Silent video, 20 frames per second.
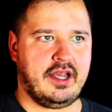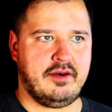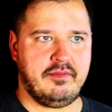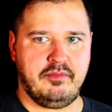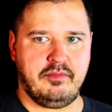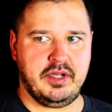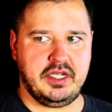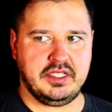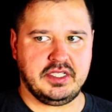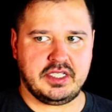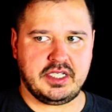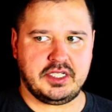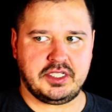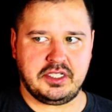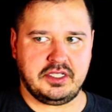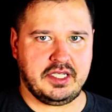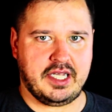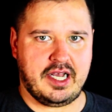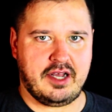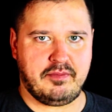hadn't been such
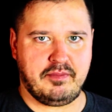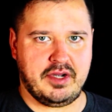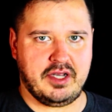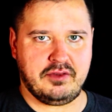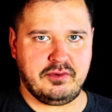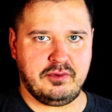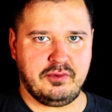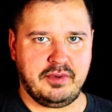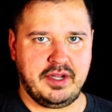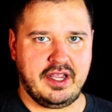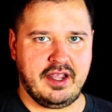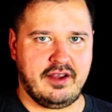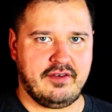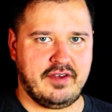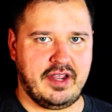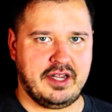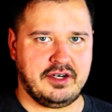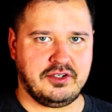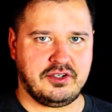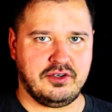a loudmouth, would we
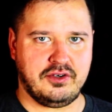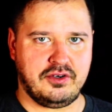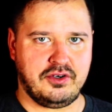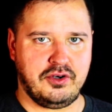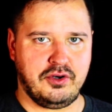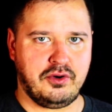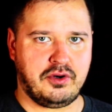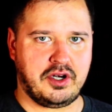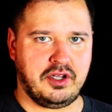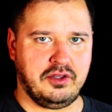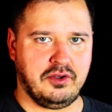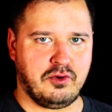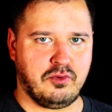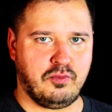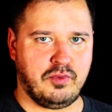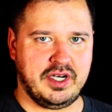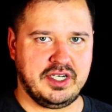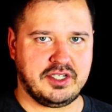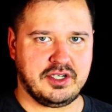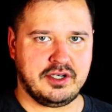have entered nuclear
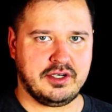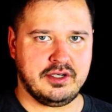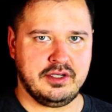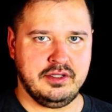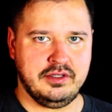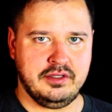winter?